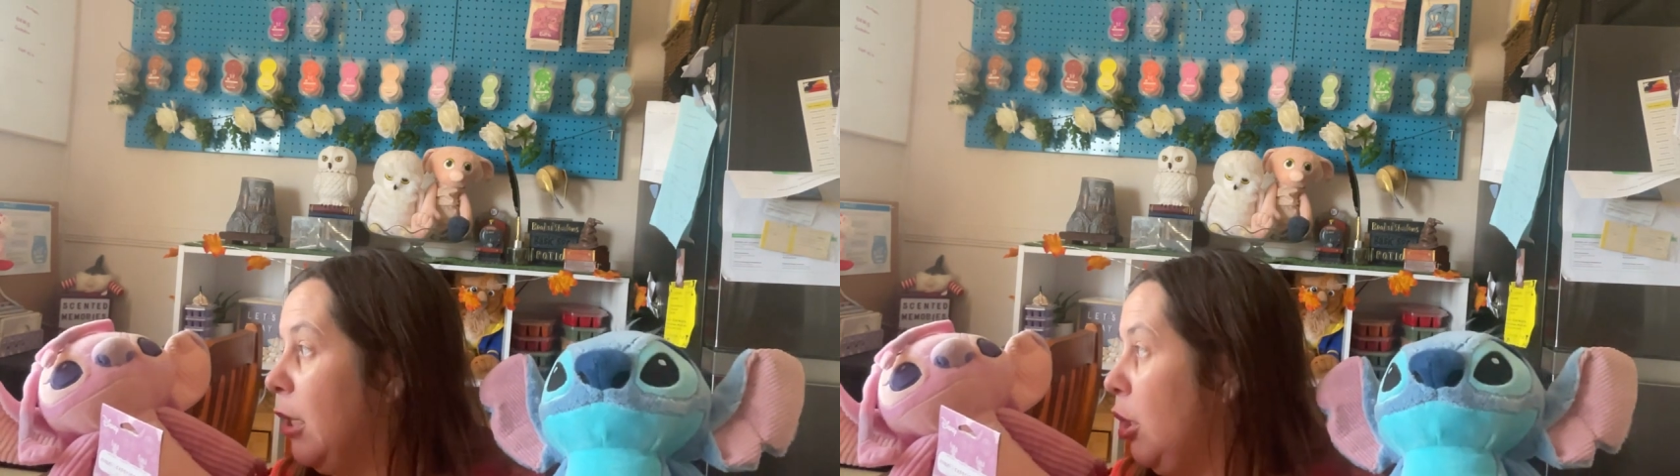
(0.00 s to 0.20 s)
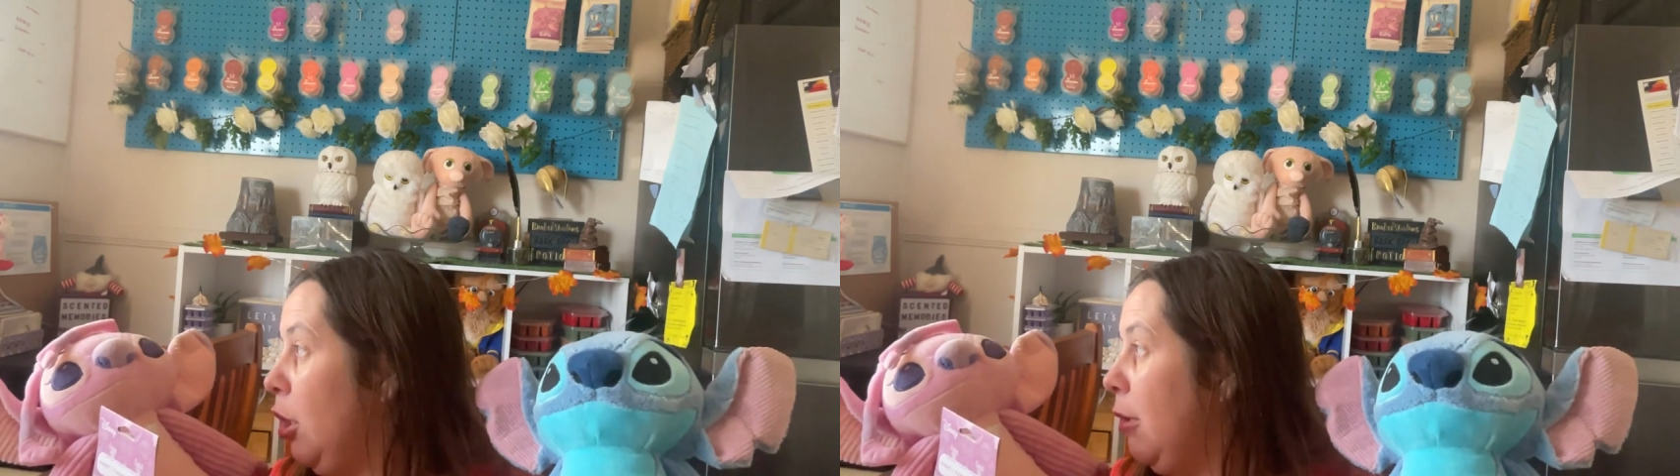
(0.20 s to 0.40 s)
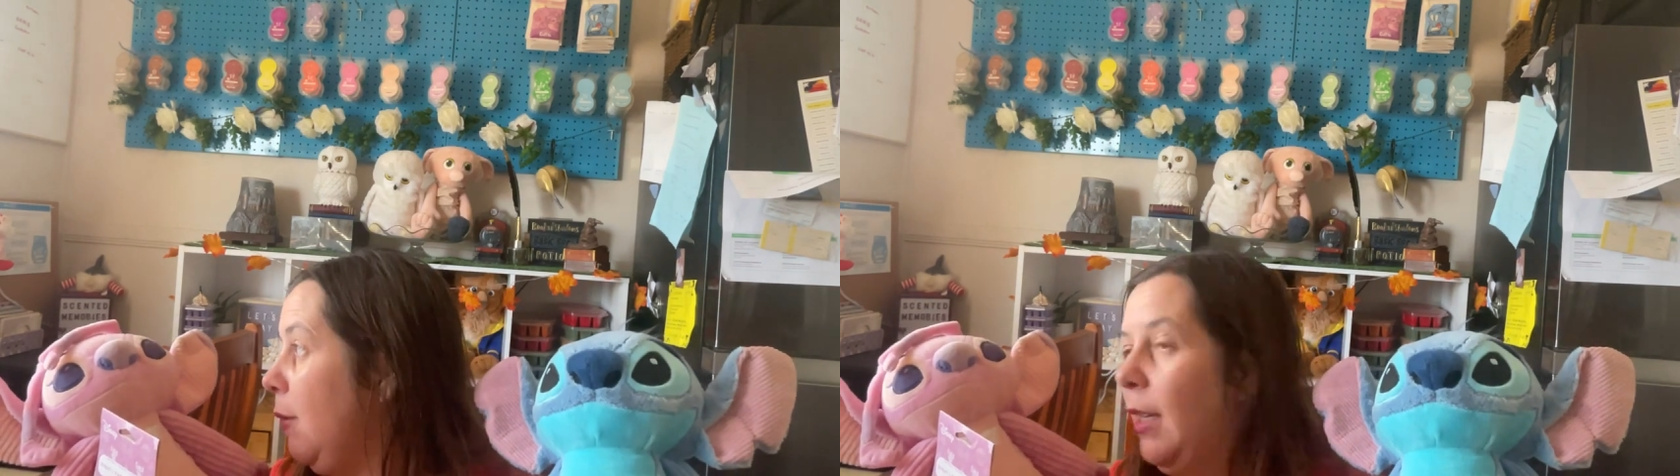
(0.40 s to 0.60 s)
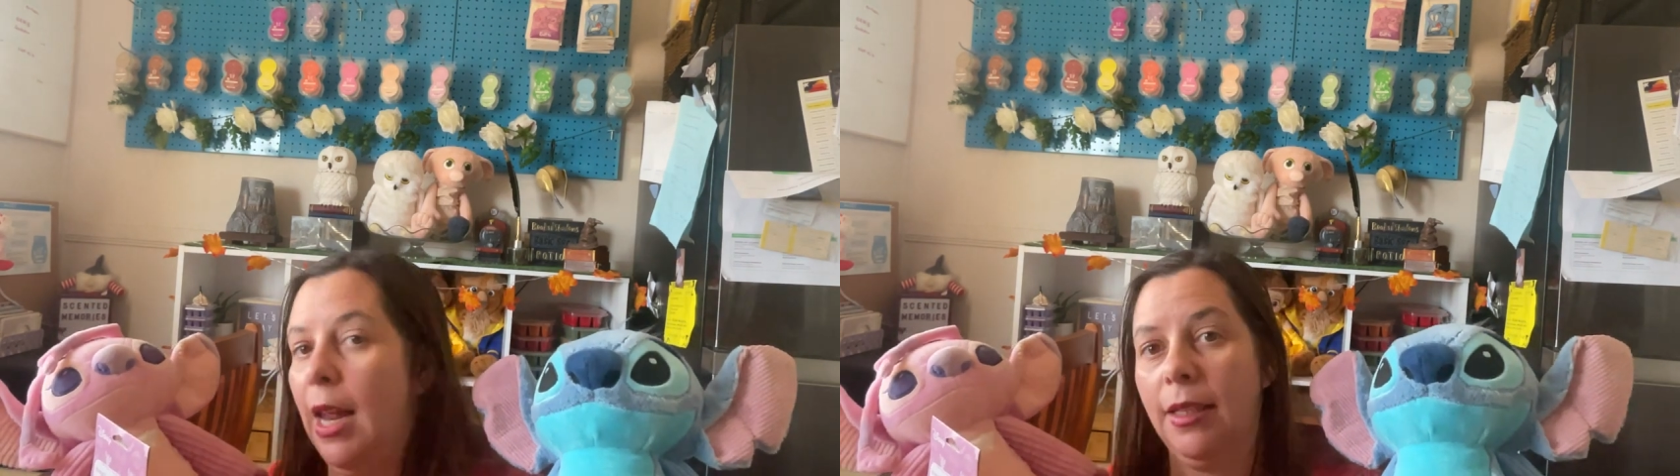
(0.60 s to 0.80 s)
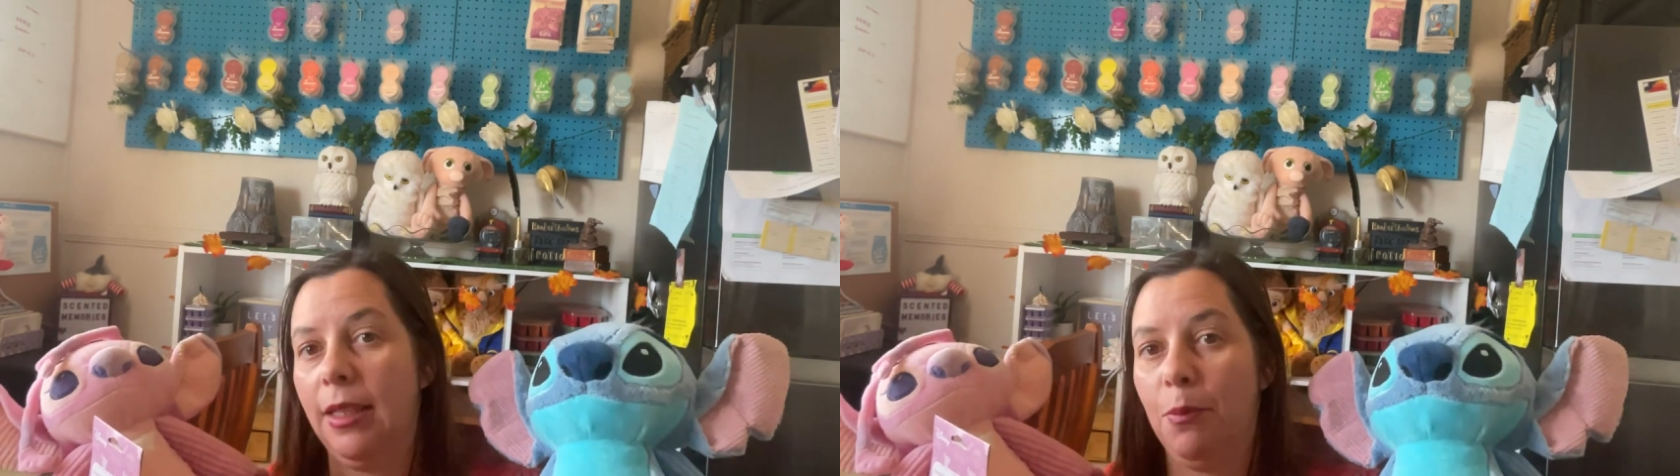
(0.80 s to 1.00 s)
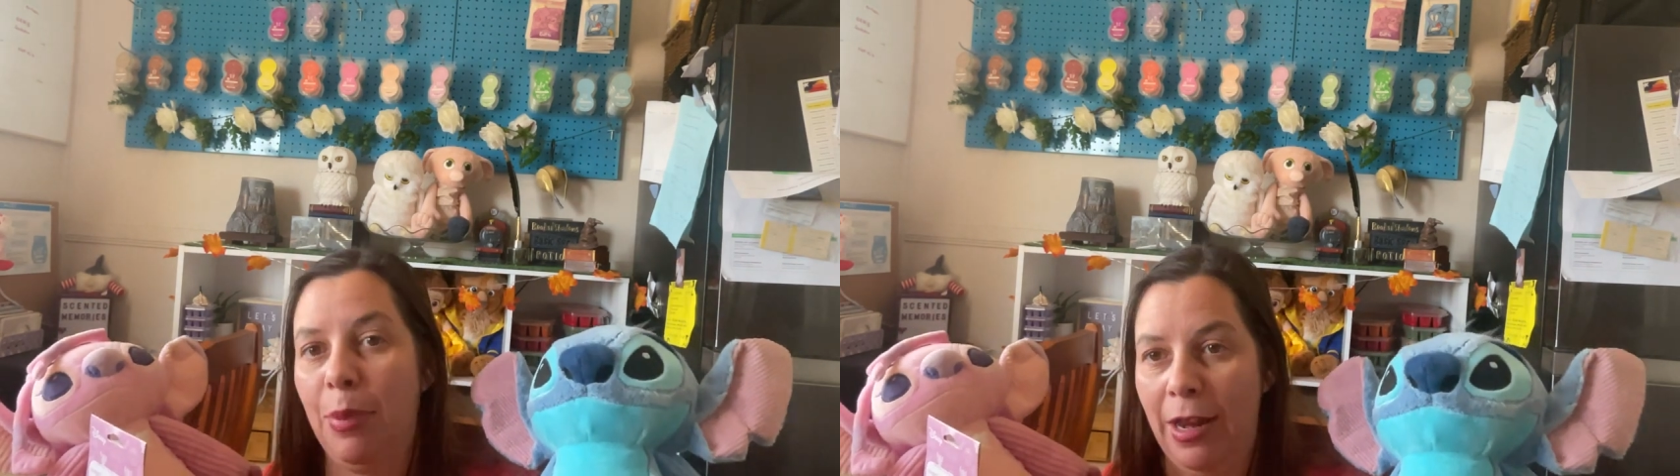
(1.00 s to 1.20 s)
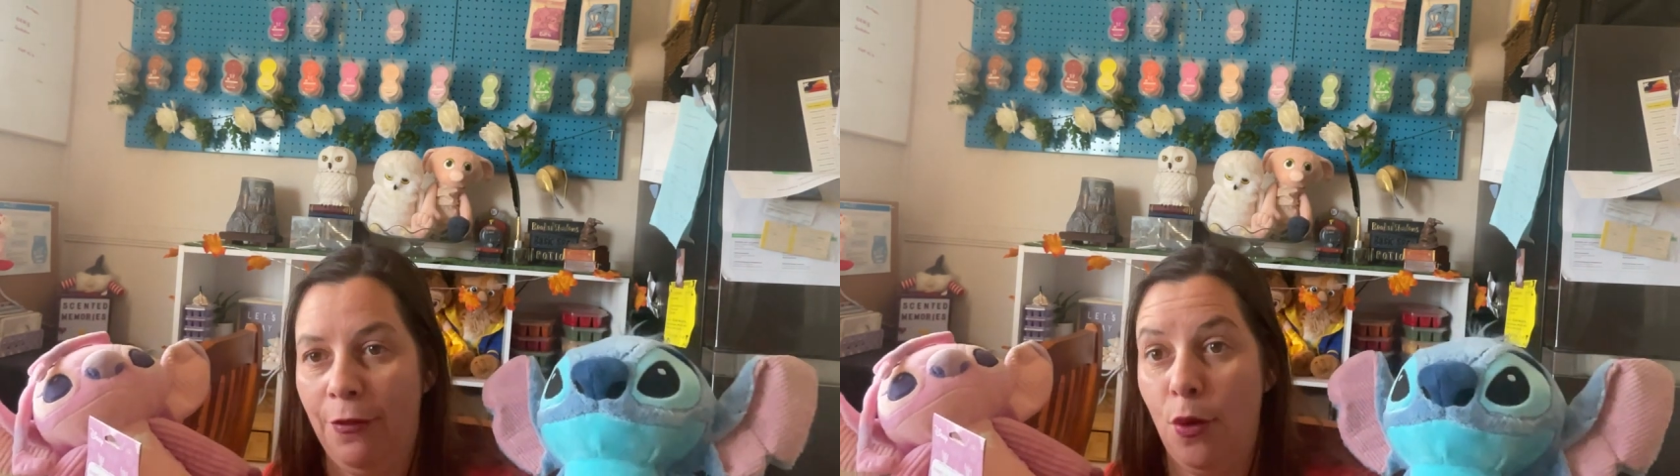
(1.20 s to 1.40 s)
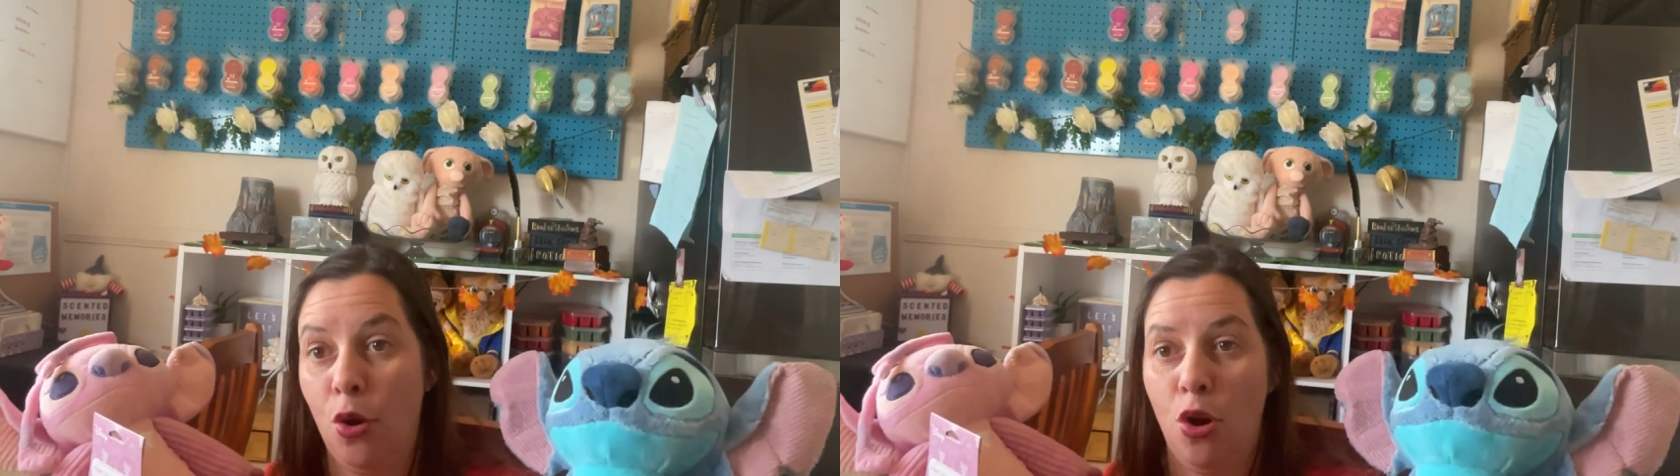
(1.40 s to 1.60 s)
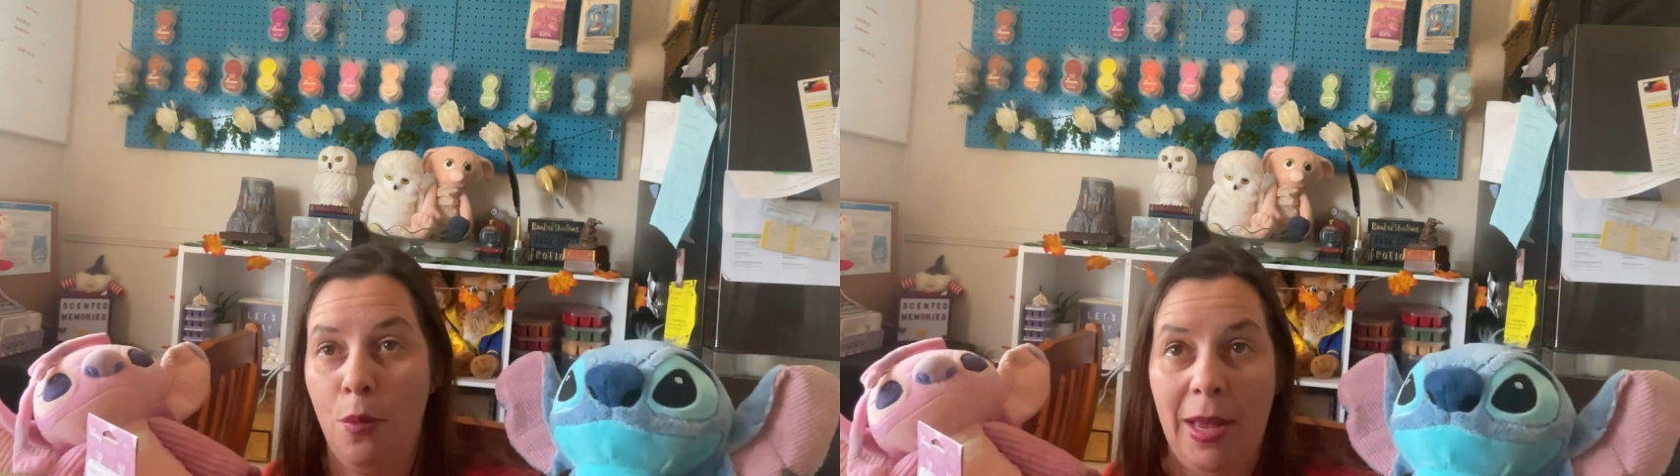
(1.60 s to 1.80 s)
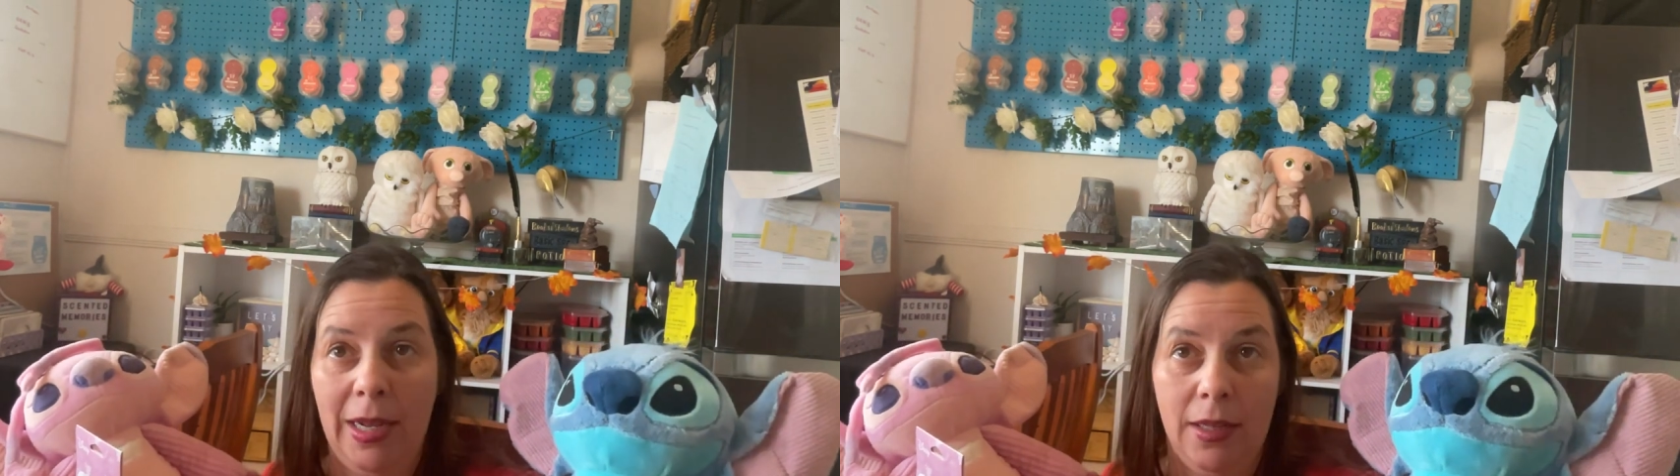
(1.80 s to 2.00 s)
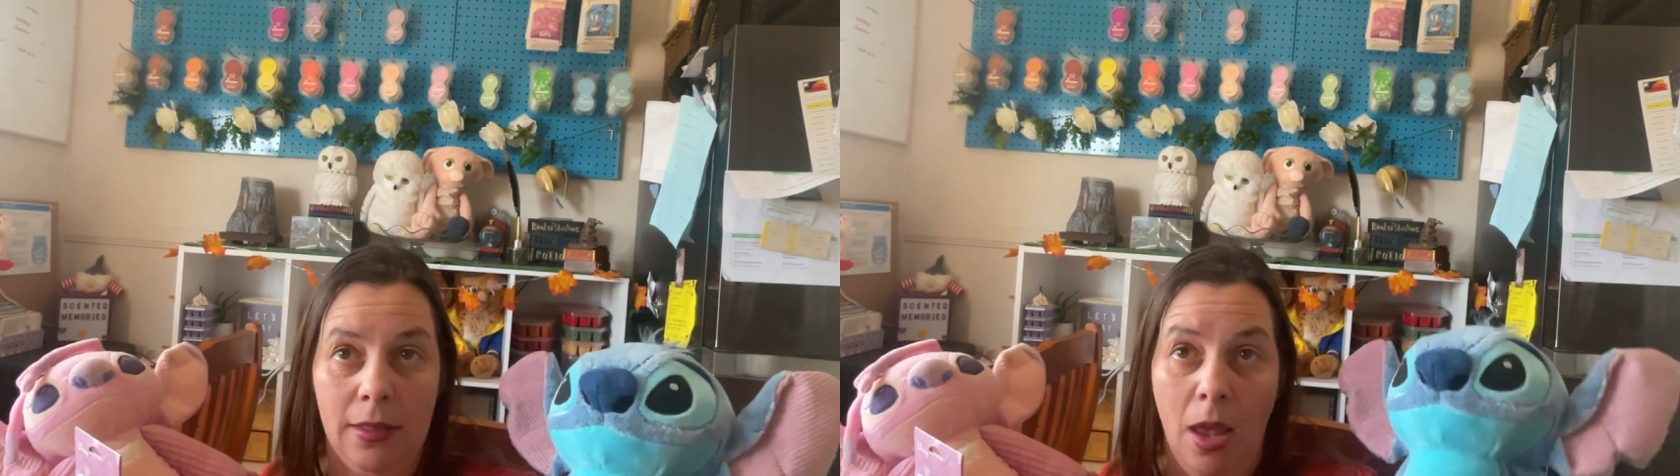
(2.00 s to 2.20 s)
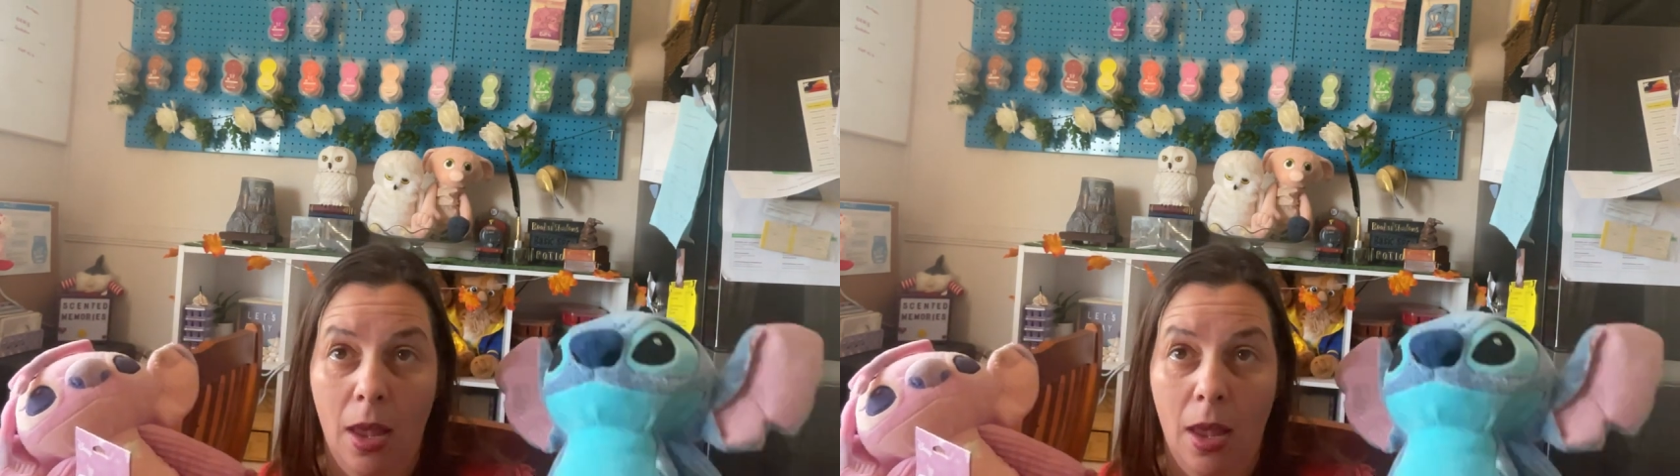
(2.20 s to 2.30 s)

choosing a scent pack for her buddies.